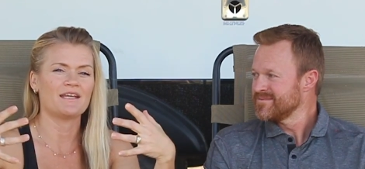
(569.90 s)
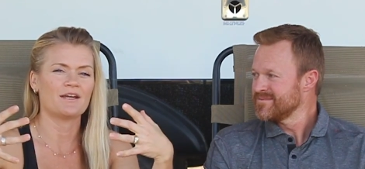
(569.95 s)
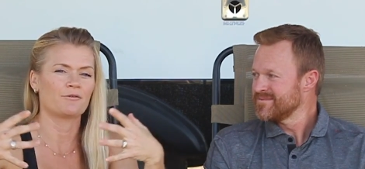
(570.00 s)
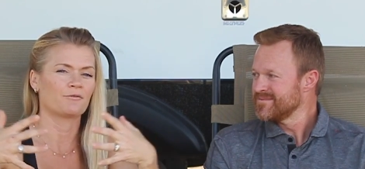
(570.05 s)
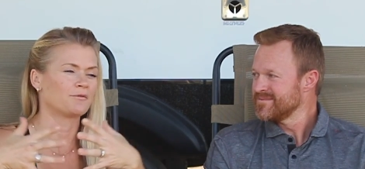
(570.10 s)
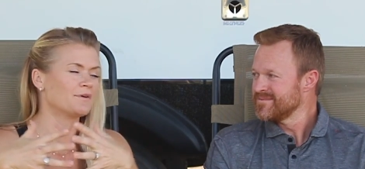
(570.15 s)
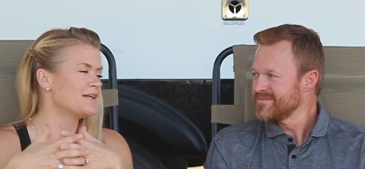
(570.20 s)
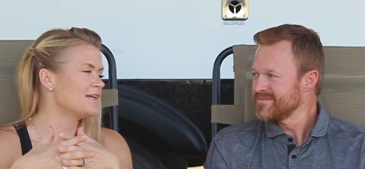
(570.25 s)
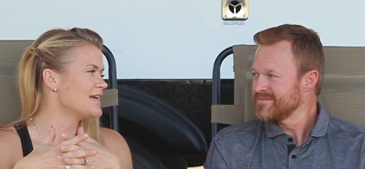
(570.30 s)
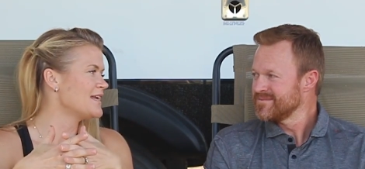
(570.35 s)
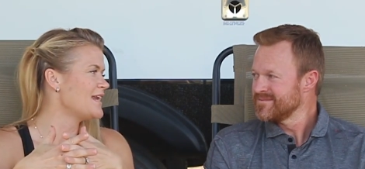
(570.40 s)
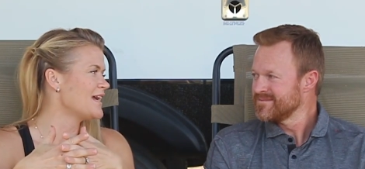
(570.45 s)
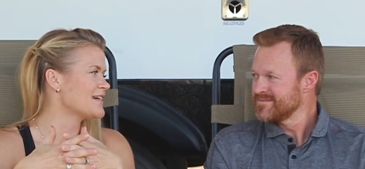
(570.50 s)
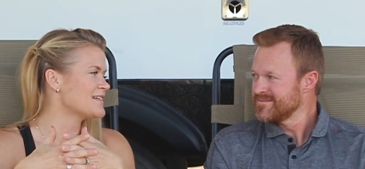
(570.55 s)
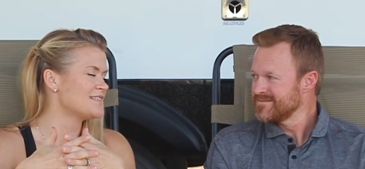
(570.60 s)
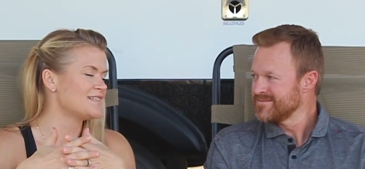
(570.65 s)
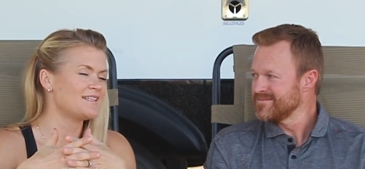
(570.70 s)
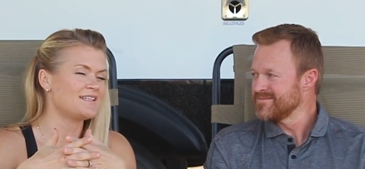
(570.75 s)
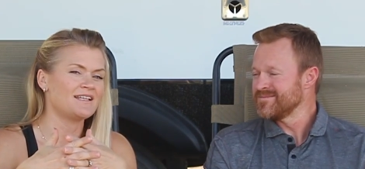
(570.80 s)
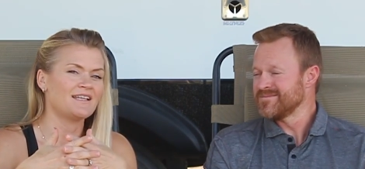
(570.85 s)
Speaker 1: get
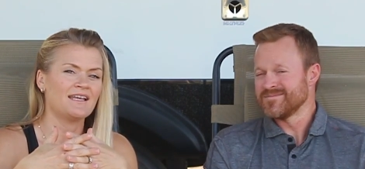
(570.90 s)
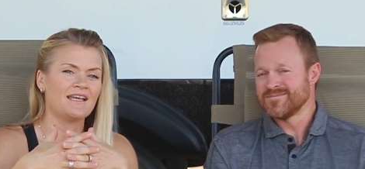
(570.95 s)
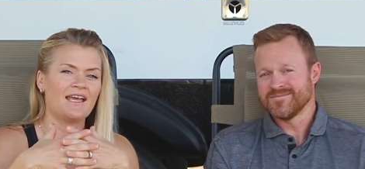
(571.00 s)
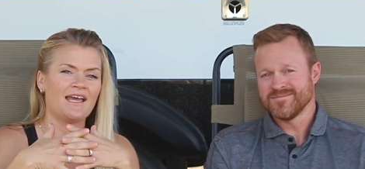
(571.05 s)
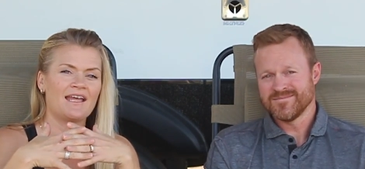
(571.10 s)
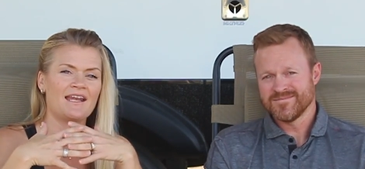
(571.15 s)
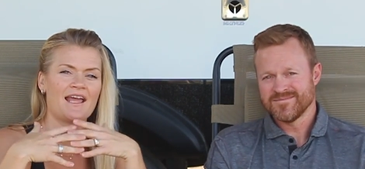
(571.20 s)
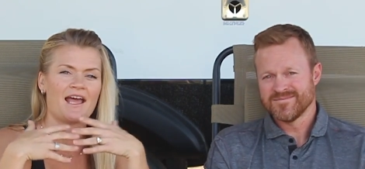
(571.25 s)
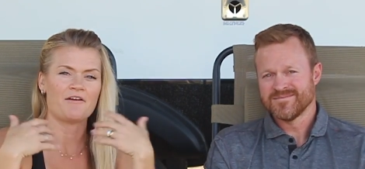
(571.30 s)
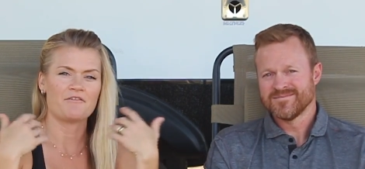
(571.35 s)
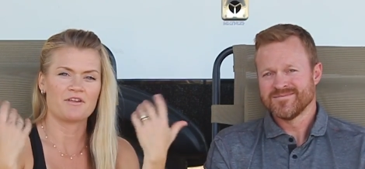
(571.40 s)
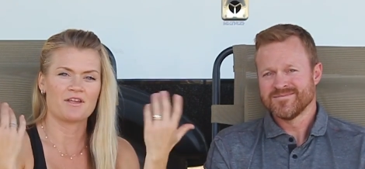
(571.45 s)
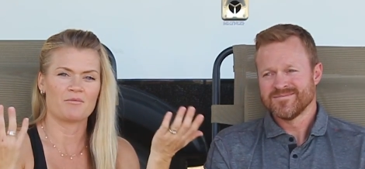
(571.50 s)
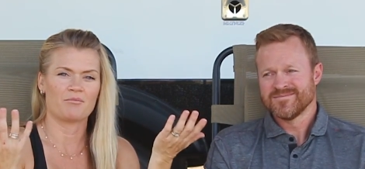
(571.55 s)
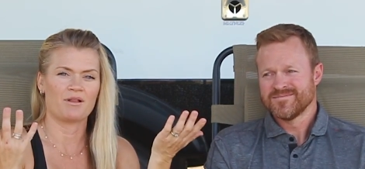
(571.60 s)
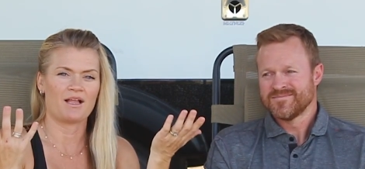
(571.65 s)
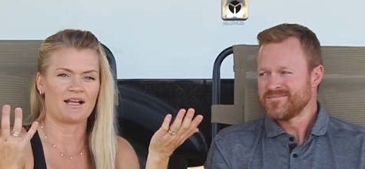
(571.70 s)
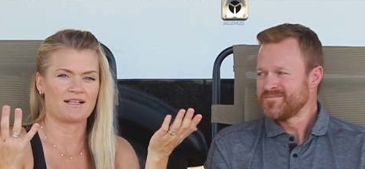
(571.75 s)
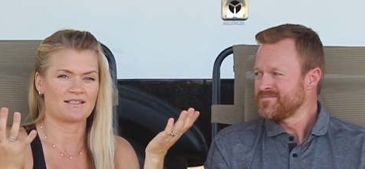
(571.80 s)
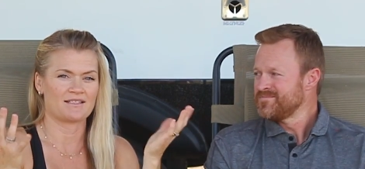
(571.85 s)
reconnected and having
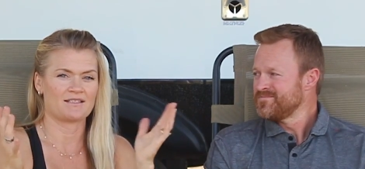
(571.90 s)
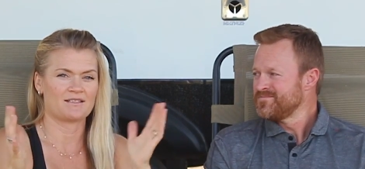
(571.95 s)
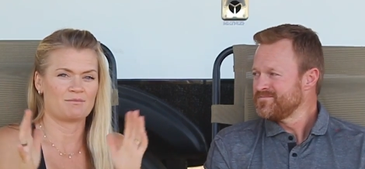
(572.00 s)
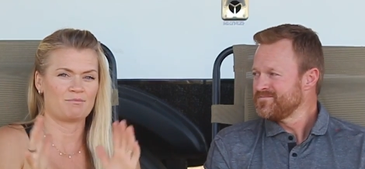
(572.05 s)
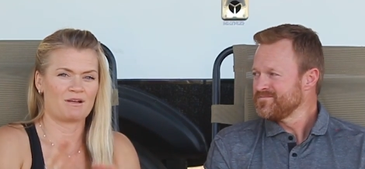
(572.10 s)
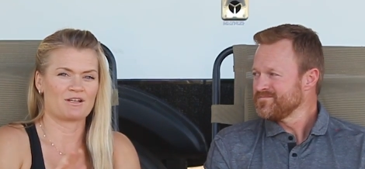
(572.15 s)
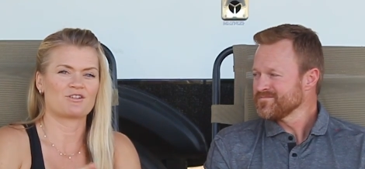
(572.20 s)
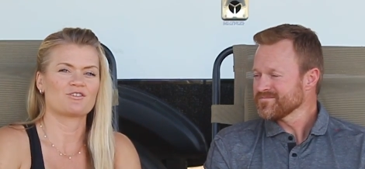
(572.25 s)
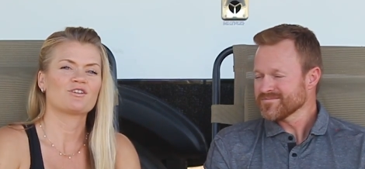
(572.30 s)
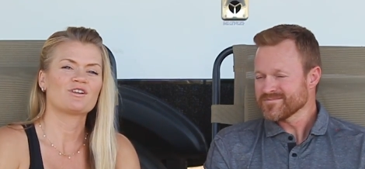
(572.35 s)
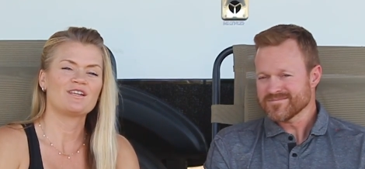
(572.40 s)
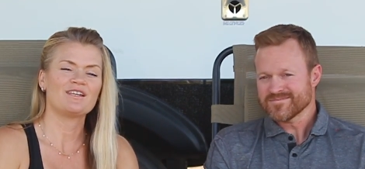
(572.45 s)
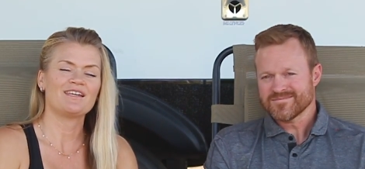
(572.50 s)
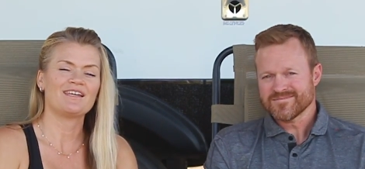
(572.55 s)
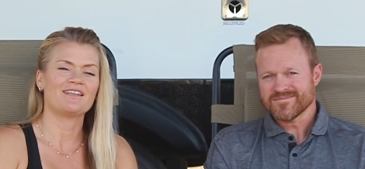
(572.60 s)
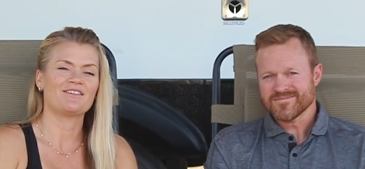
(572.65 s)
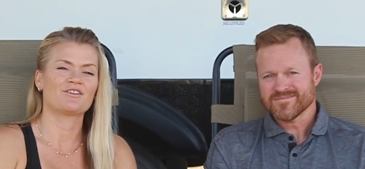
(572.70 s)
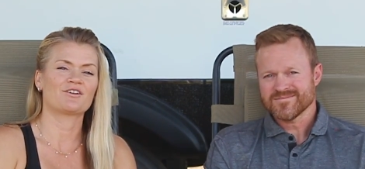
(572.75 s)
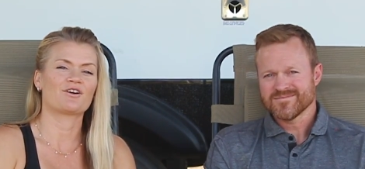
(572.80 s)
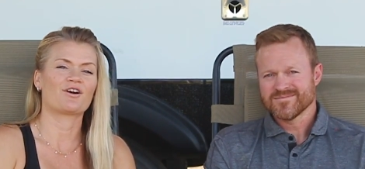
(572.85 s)
a blast, especially
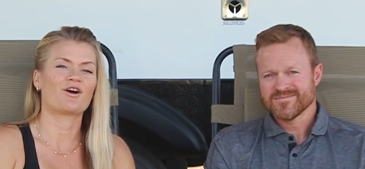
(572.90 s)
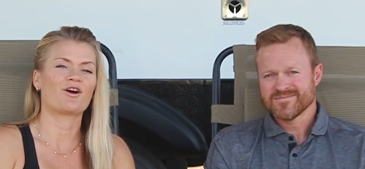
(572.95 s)
in their